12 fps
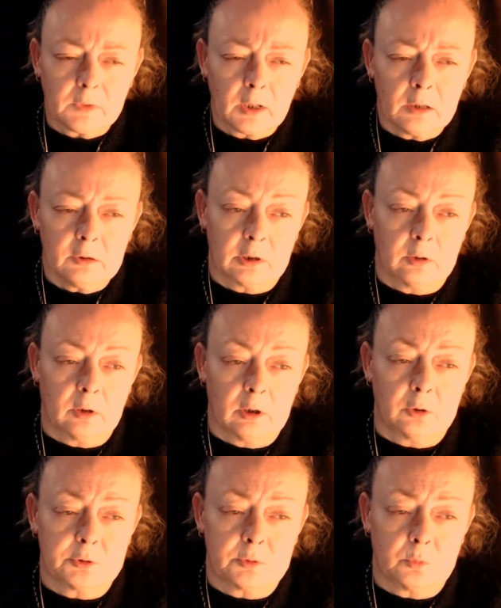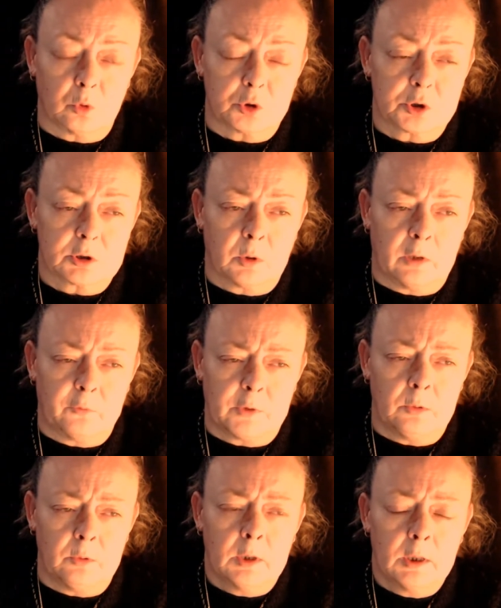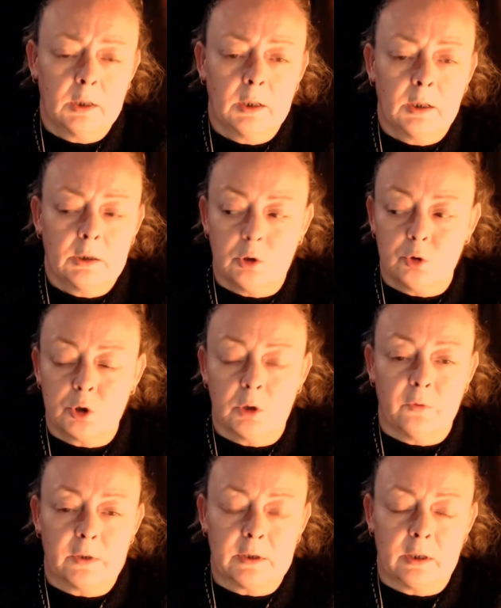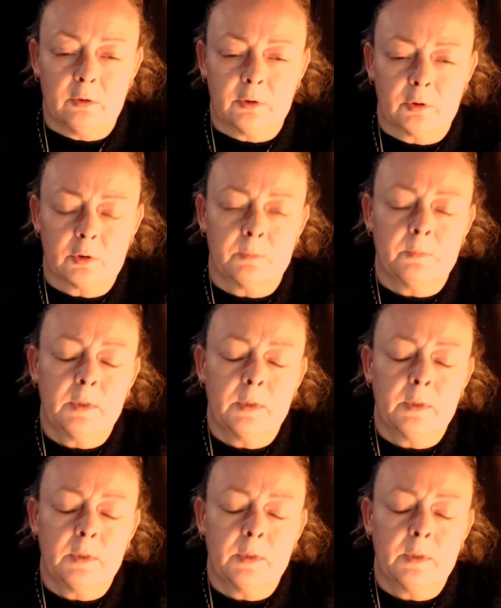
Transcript: So watched quite a few YouTube videos on them,